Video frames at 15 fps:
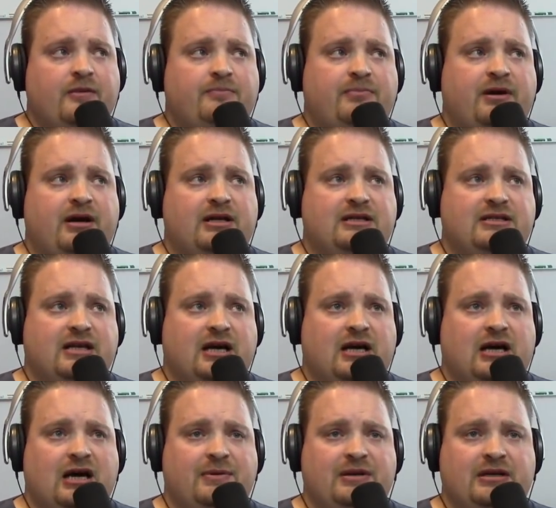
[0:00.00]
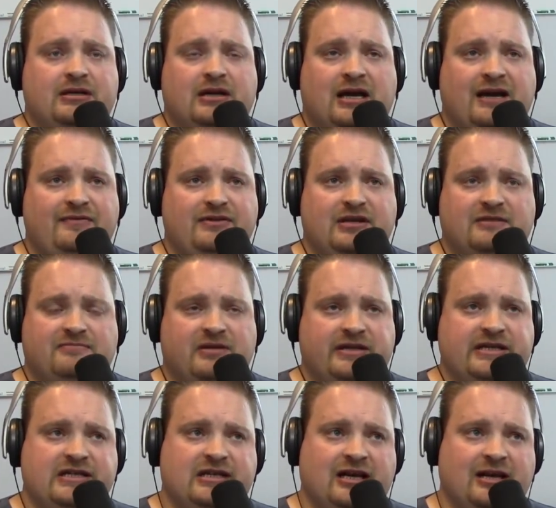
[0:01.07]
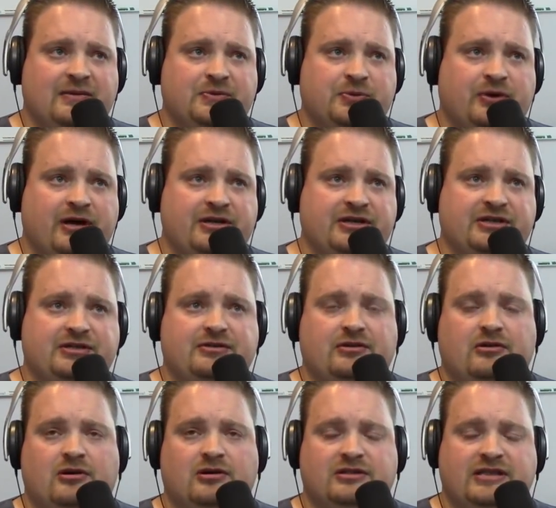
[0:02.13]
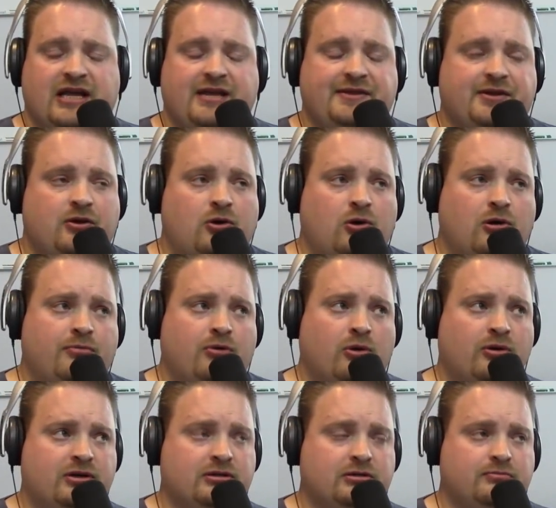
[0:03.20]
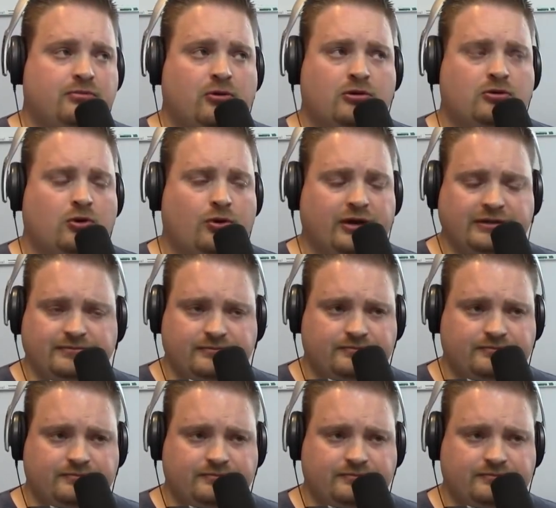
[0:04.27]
but I mean, I've done plenty of times where I'll take like a whole pork loin,